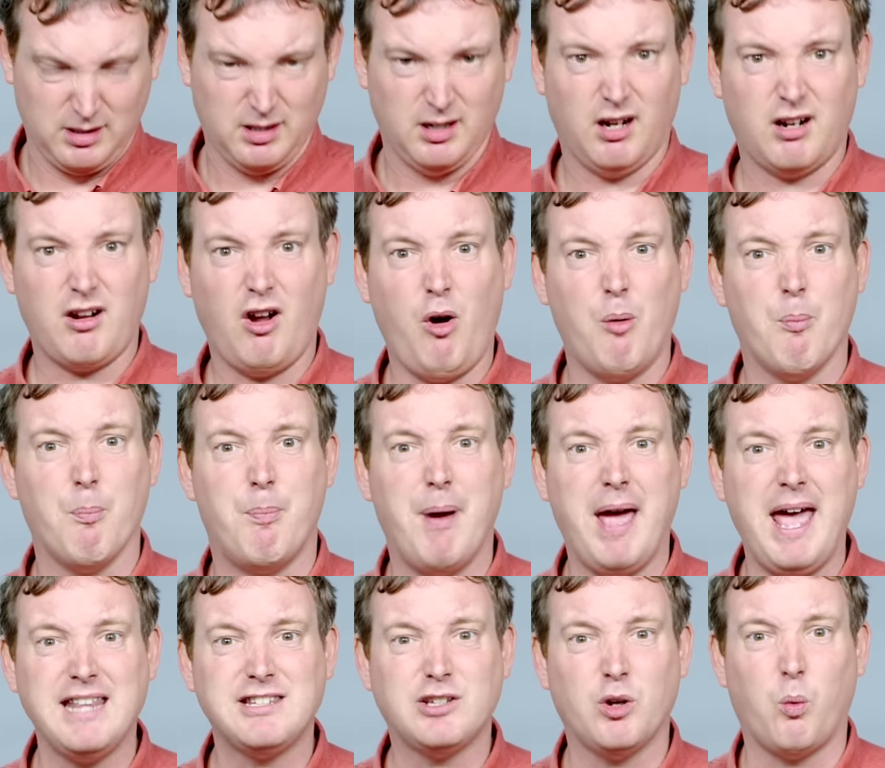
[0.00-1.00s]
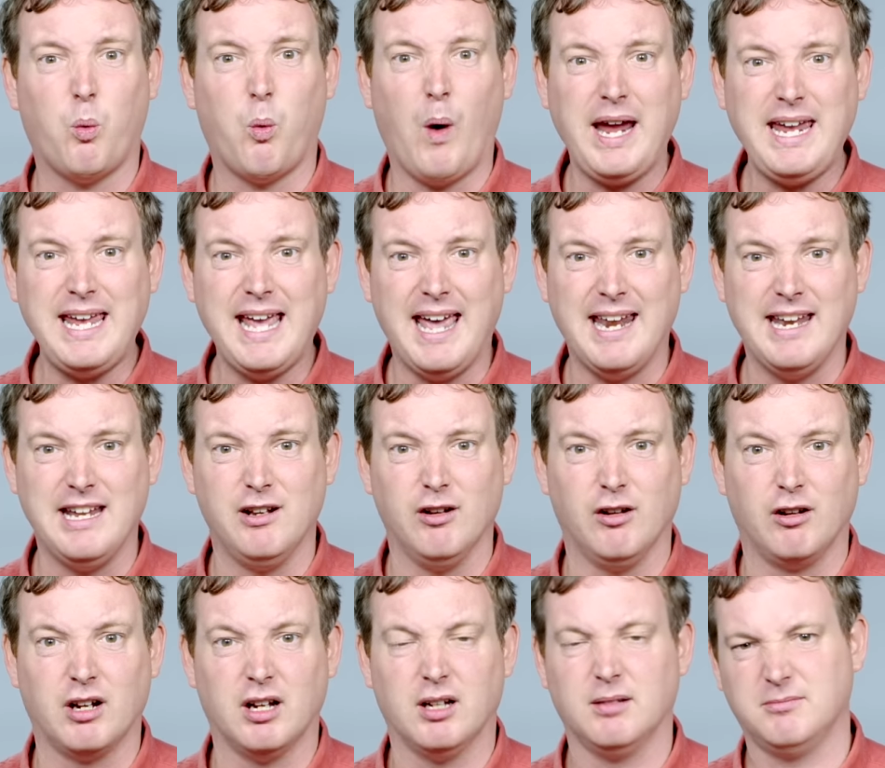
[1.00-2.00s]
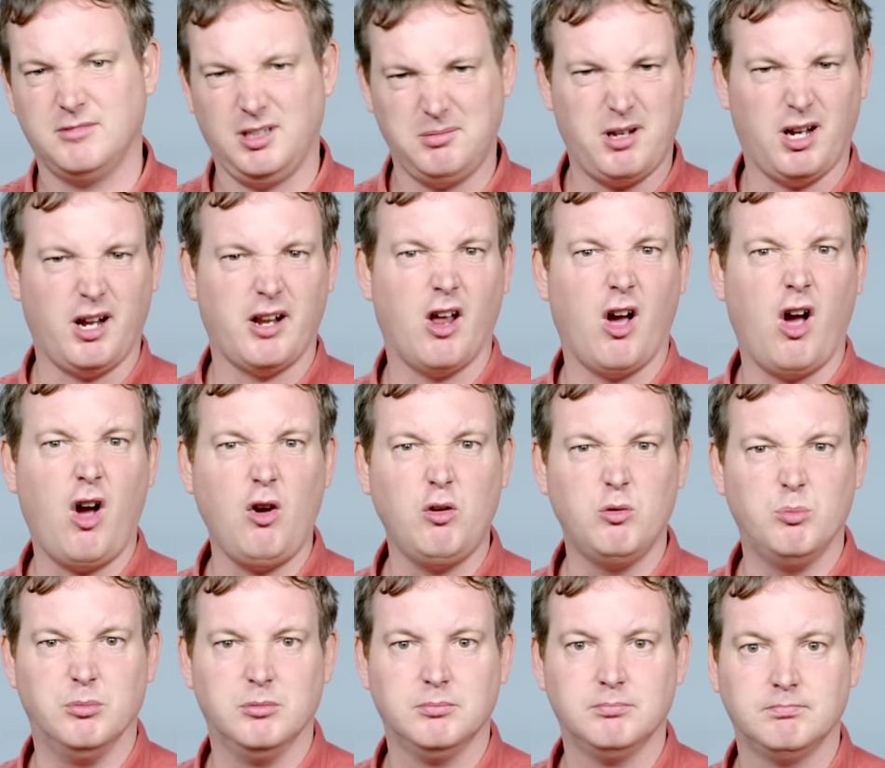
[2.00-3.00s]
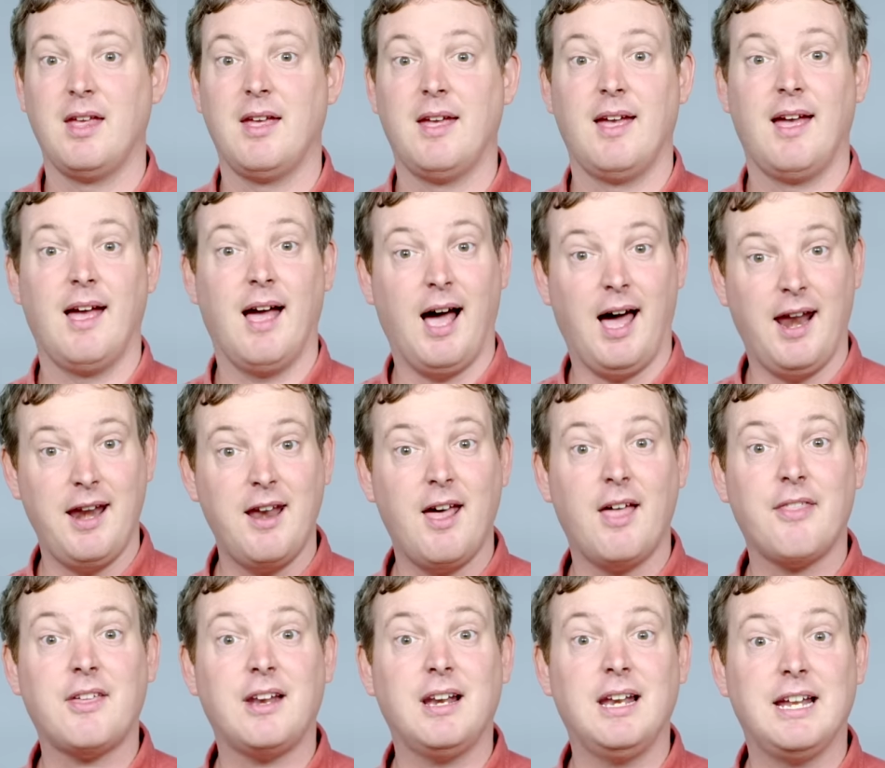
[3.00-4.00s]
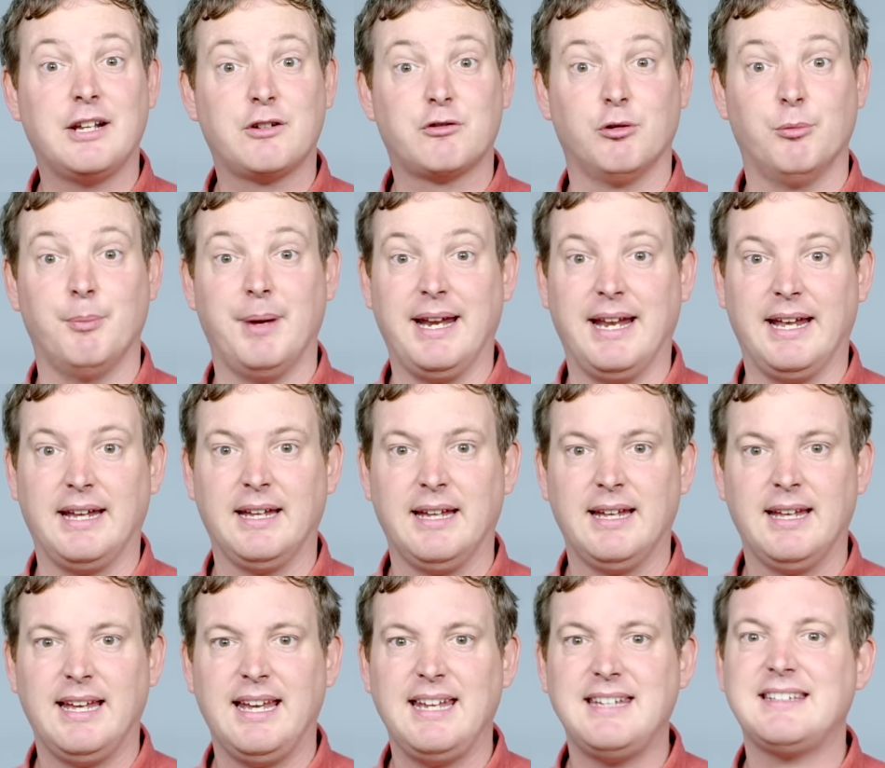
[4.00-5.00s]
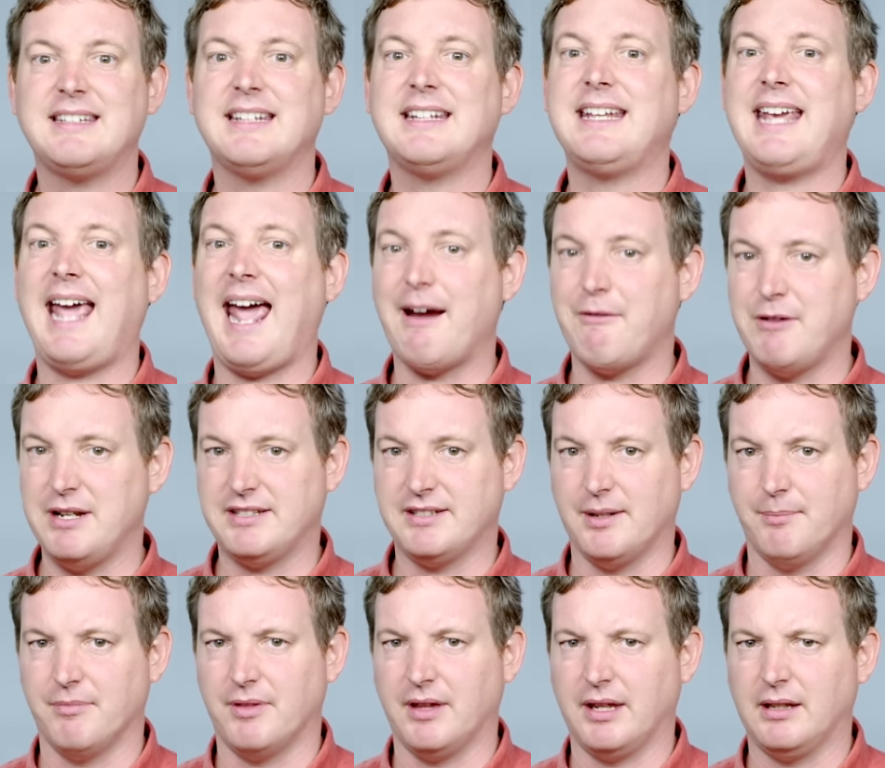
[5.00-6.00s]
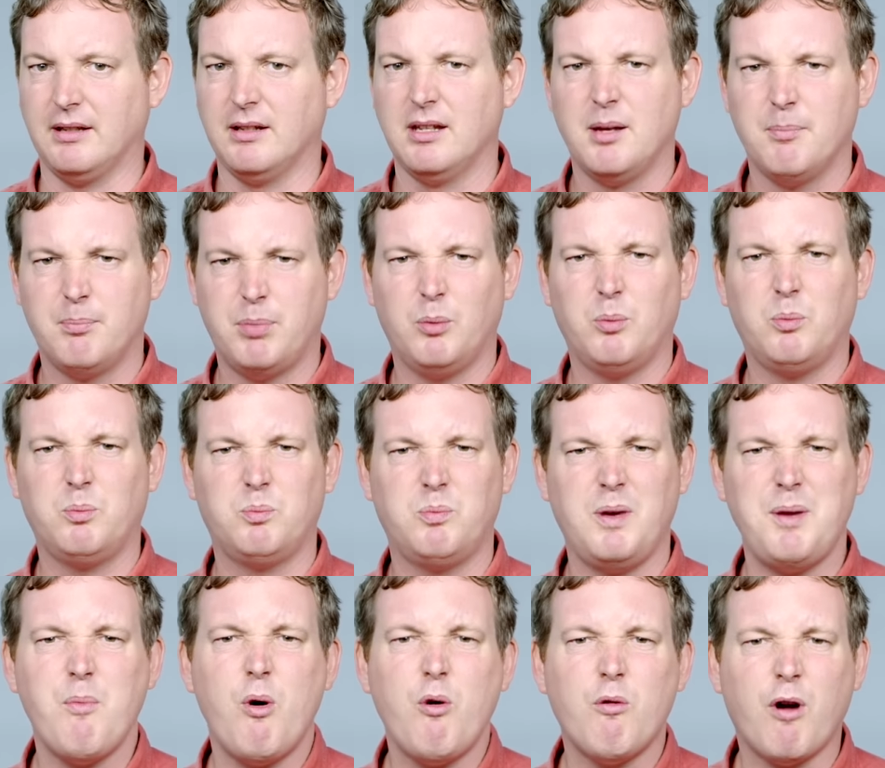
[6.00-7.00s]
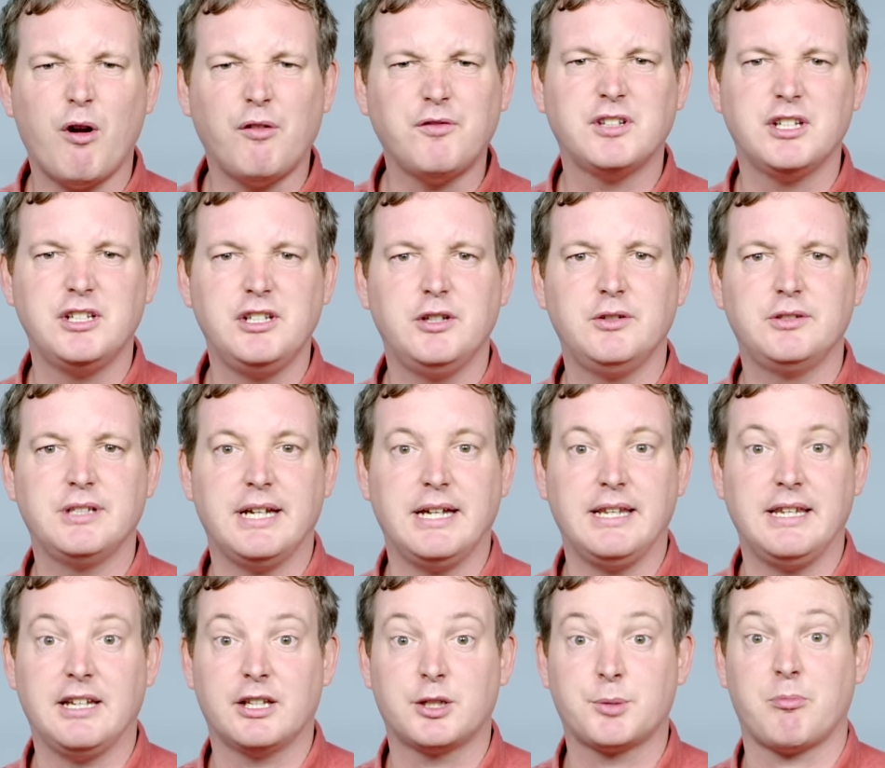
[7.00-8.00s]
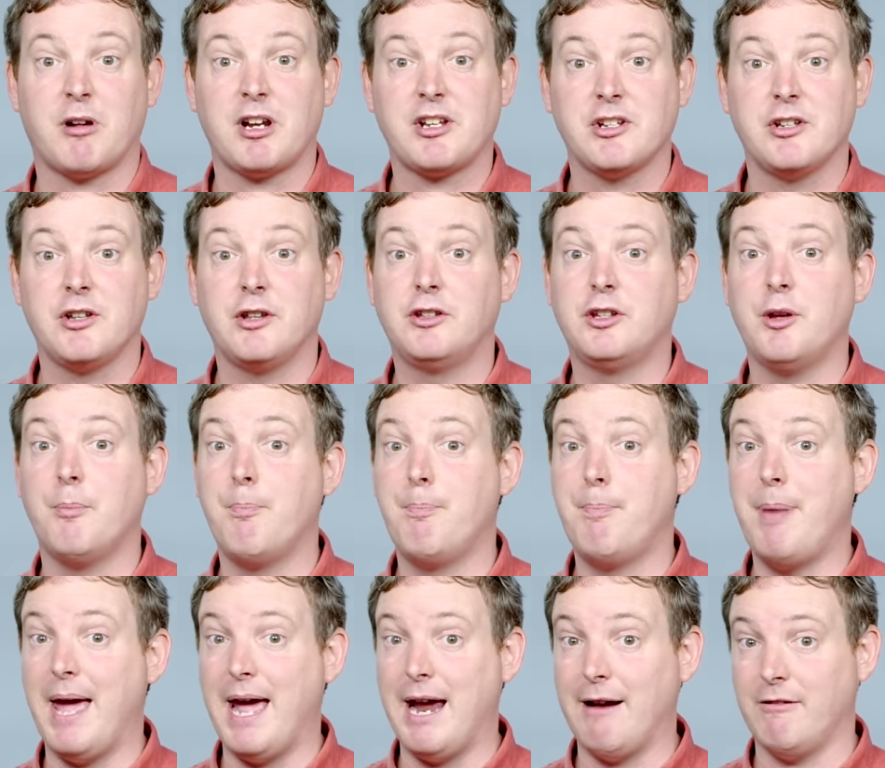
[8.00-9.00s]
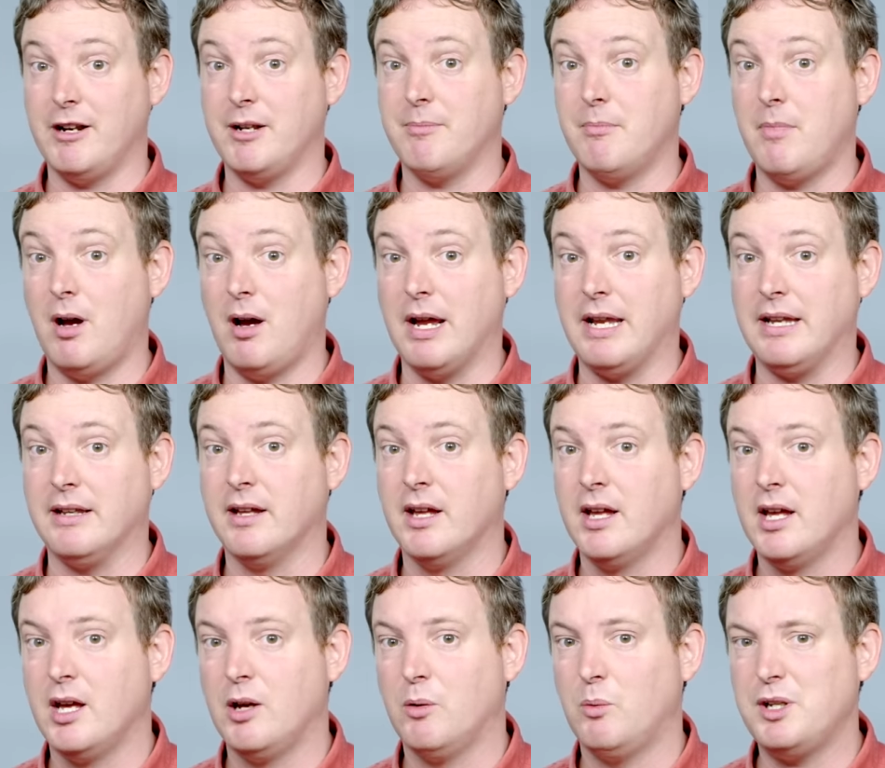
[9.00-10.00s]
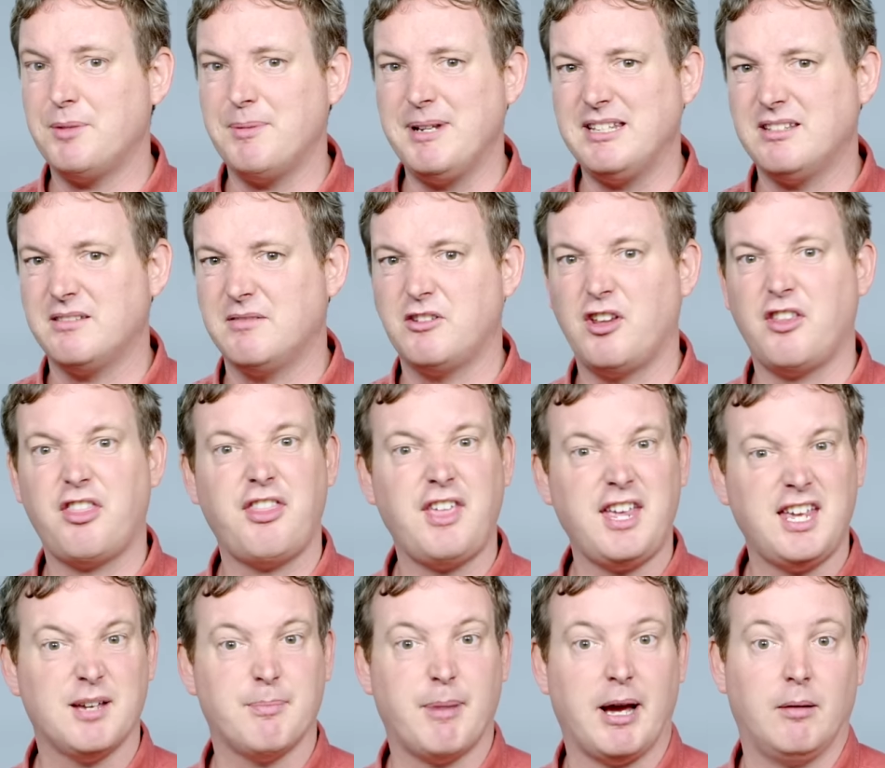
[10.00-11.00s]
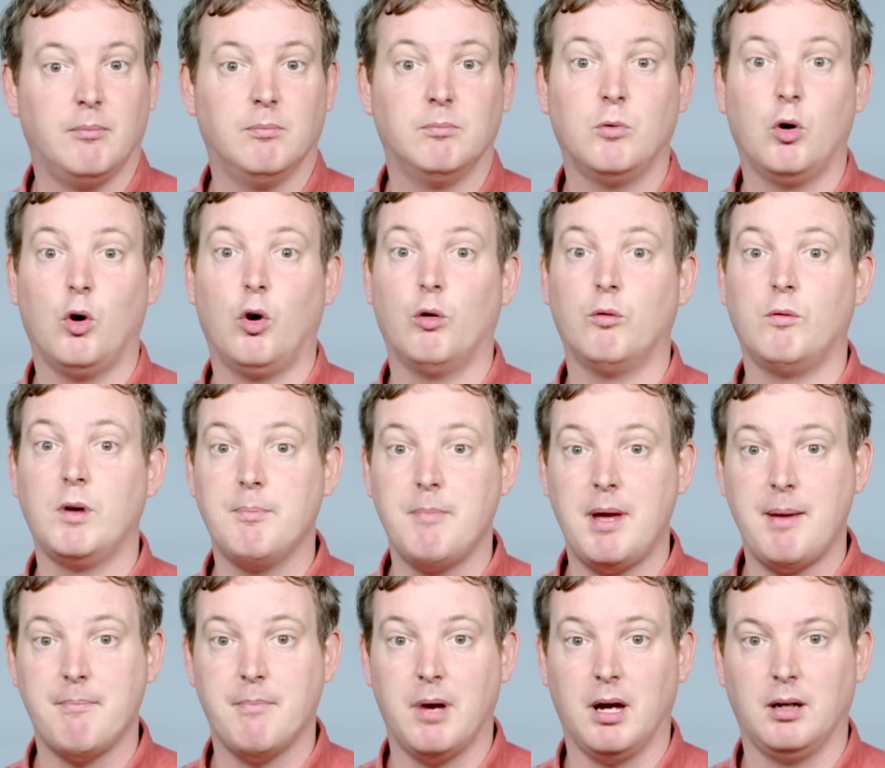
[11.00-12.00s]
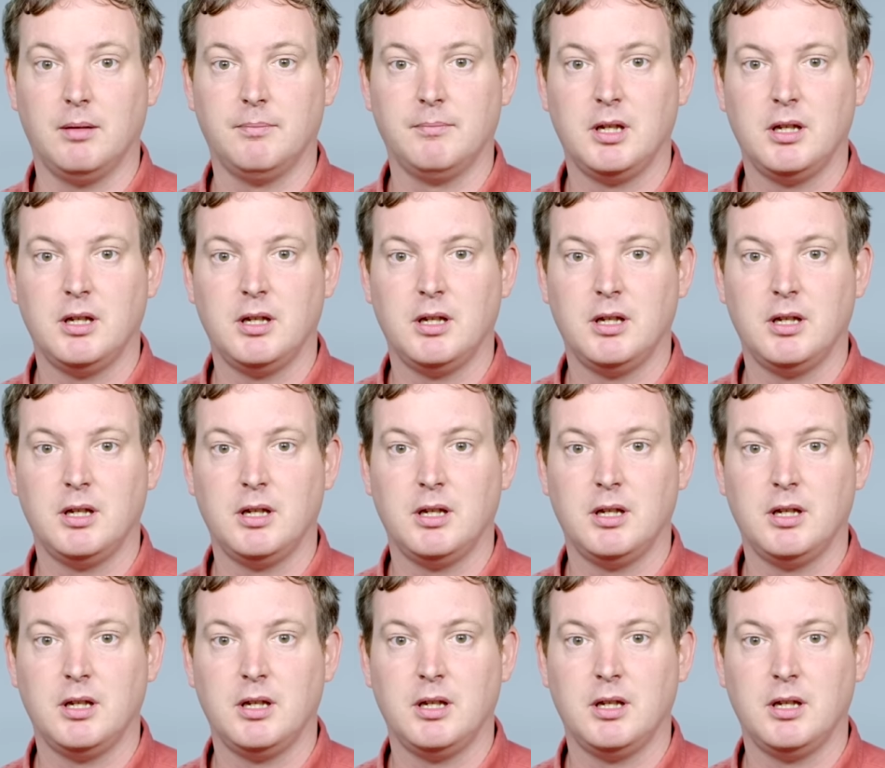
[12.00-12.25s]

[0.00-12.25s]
I can't bear to wait any longer. I'm going home. Another literal meaning is to carry something, but we more often use it in the expression to bear in mind, which means to think about or remember.